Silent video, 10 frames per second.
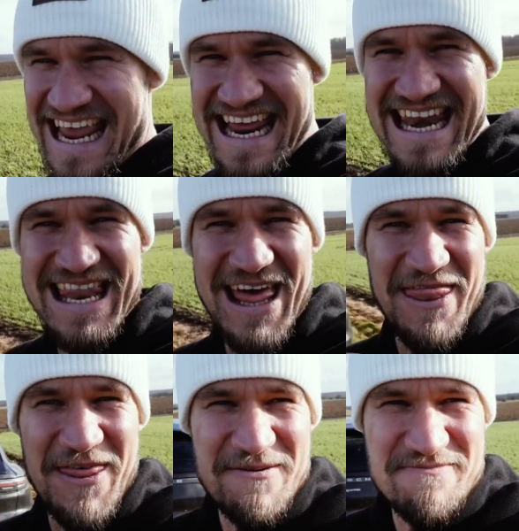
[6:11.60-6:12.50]
in
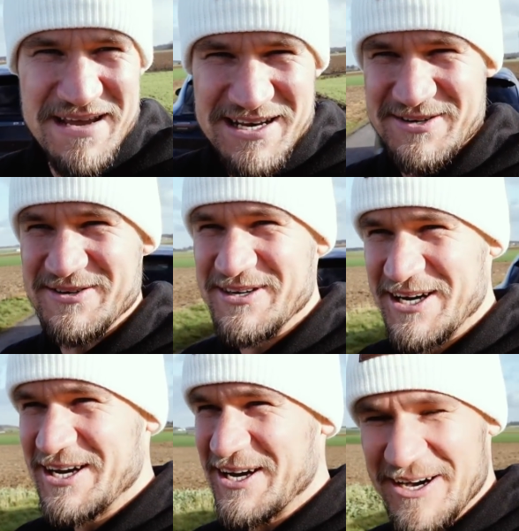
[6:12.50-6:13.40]
the middle
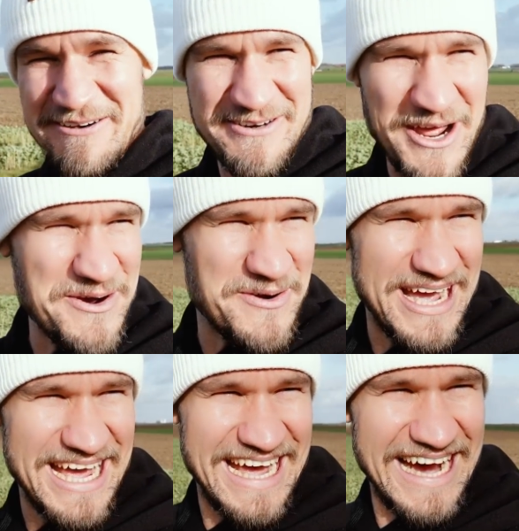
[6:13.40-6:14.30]
of
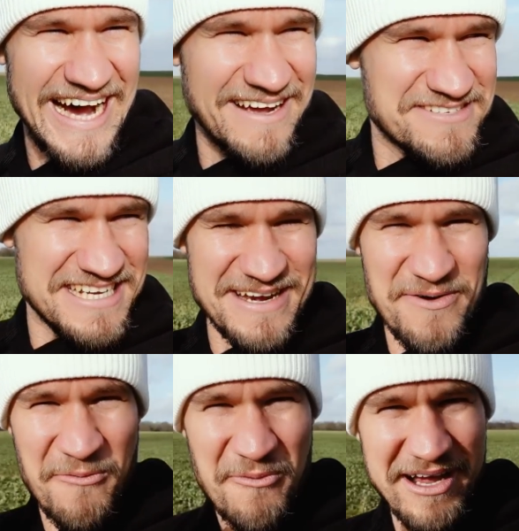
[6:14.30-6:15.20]
nowhere. I've seen
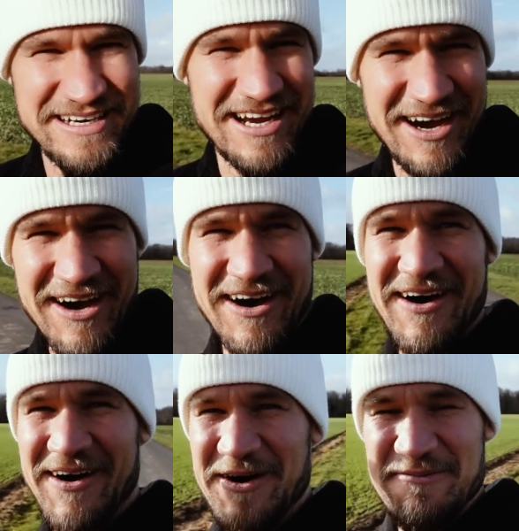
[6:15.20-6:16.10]
one
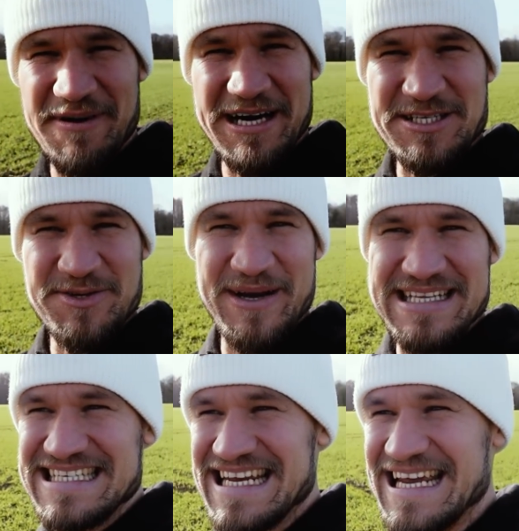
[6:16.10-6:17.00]
car on my
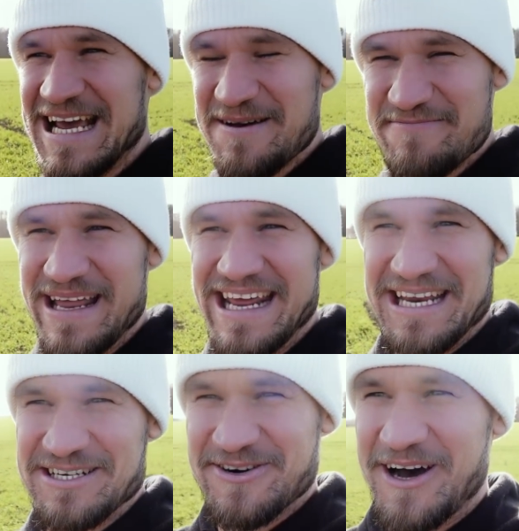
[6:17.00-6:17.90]
20
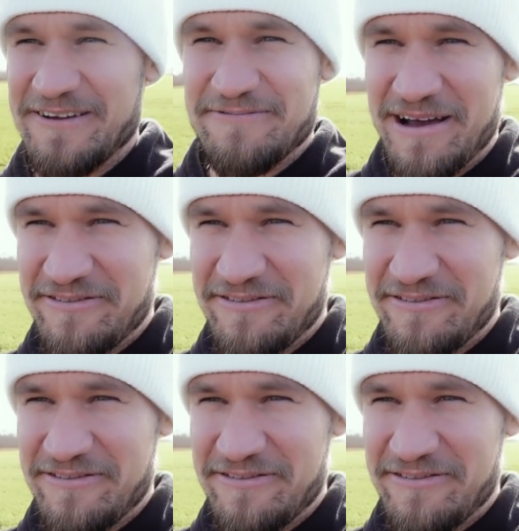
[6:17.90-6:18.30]
minute drive. My